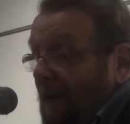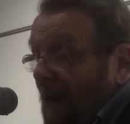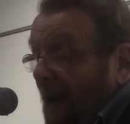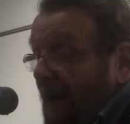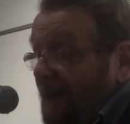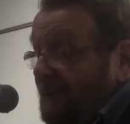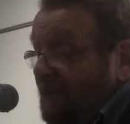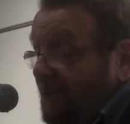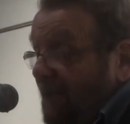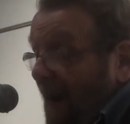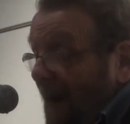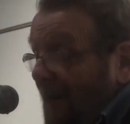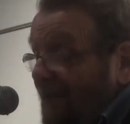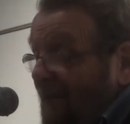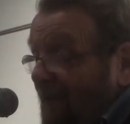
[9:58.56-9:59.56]
I
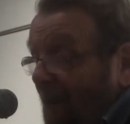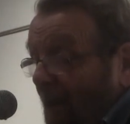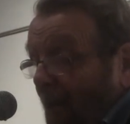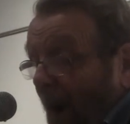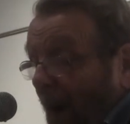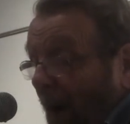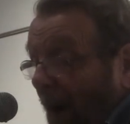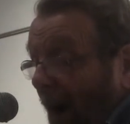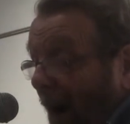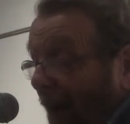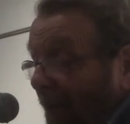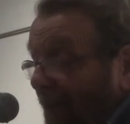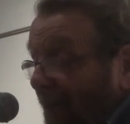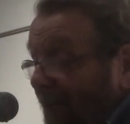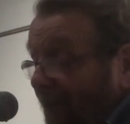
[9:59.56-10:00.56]
described him, among
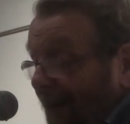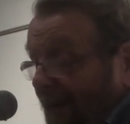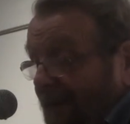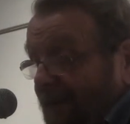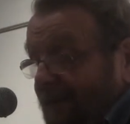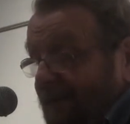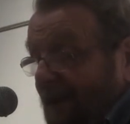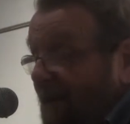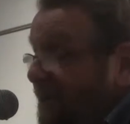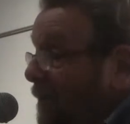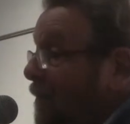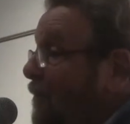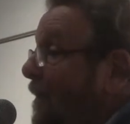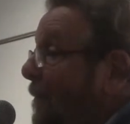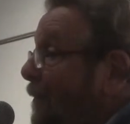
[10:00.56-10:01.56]
other things, as a
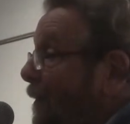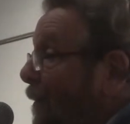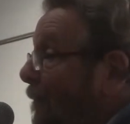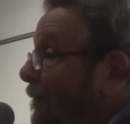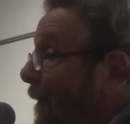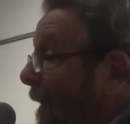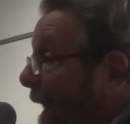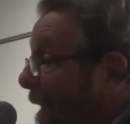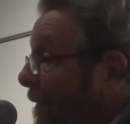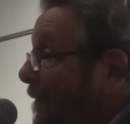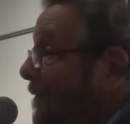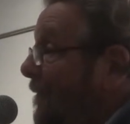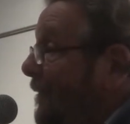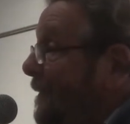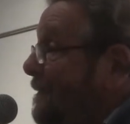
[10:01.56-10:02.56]

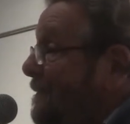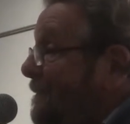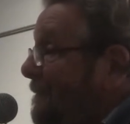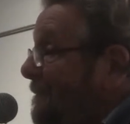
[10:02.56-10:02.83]
crypto-philanthropist.